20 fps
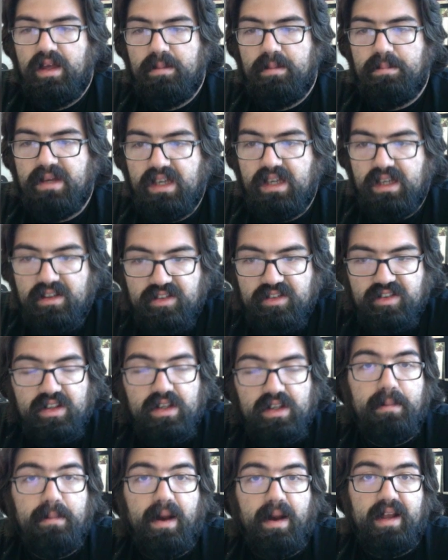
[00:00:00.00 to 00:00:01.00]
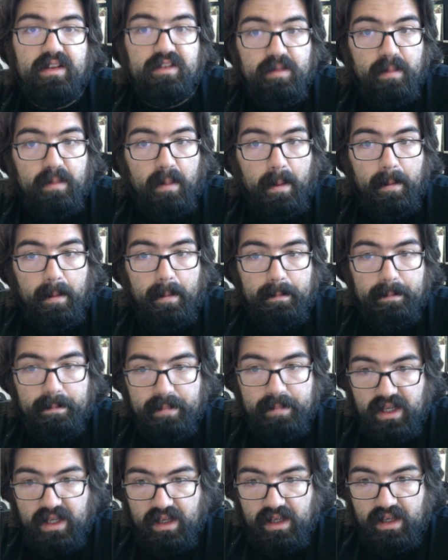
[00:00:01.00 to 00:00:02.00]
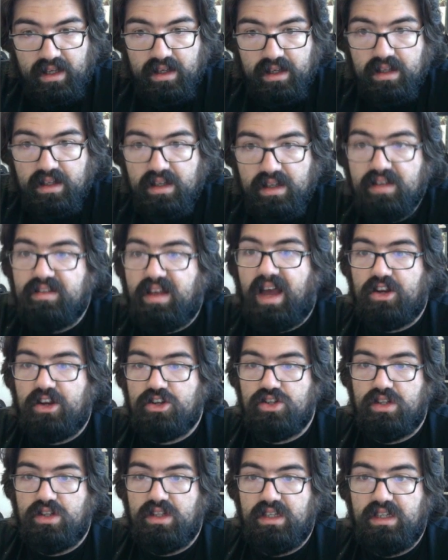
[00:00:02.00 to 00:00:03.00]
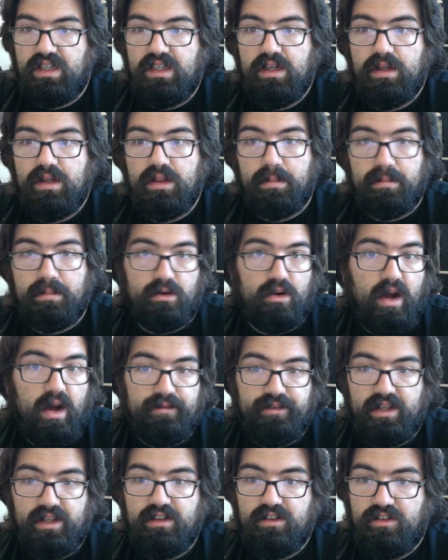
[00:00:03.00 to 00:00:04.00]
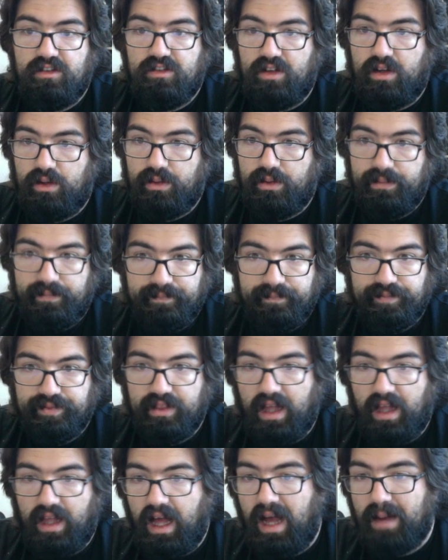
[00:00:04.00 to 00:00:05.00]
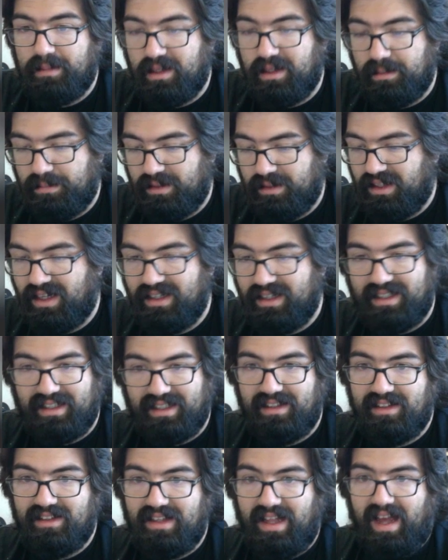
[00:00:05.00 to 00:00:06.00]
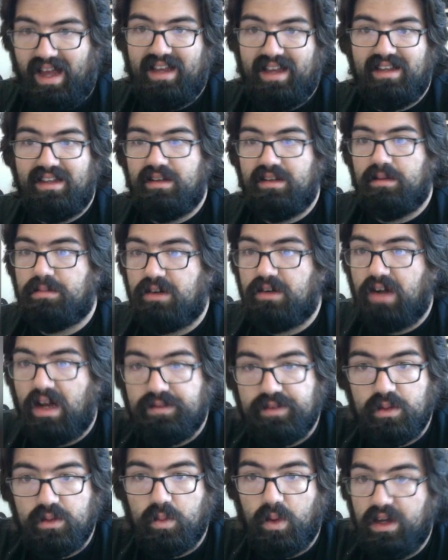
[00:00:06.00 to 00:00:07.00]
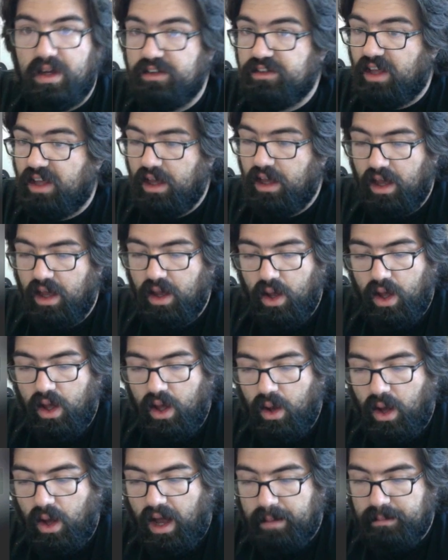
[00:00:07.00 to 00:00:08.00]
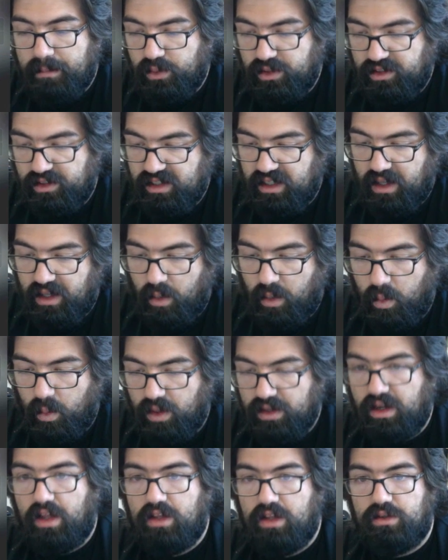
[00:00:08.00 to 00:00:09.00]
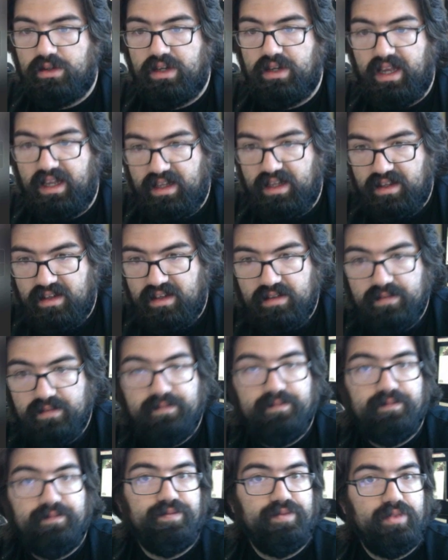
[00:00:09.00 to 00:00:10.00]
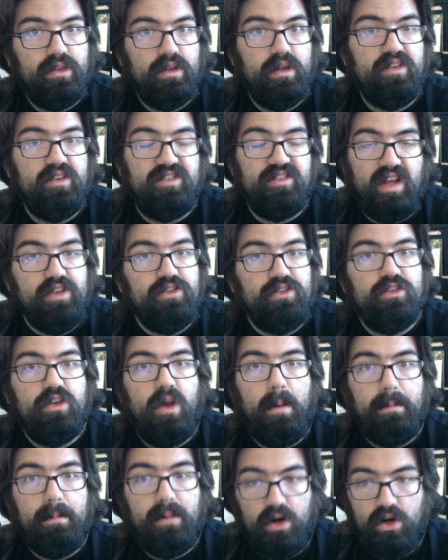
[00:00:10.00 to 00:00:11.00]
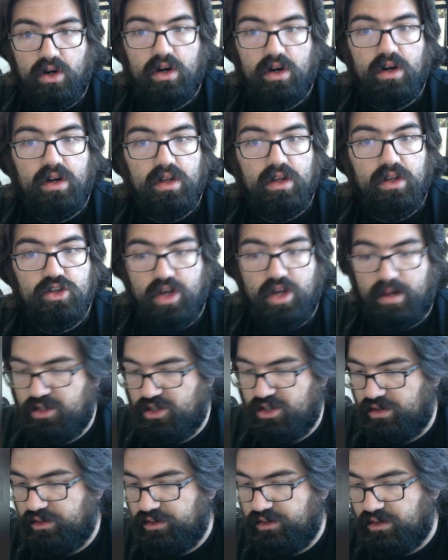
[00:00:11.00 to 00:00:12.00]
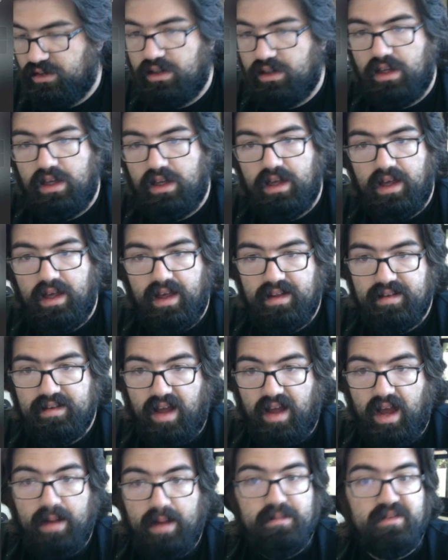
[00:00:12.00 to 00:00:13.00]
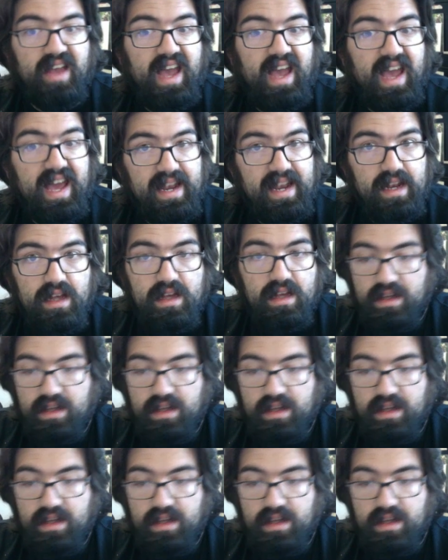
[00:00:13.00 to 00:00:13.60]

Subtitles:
PC minus B is actually the profit. So I'm going to plug in that. And profit was, I'm going to get $1.80 per Jamba Juice times N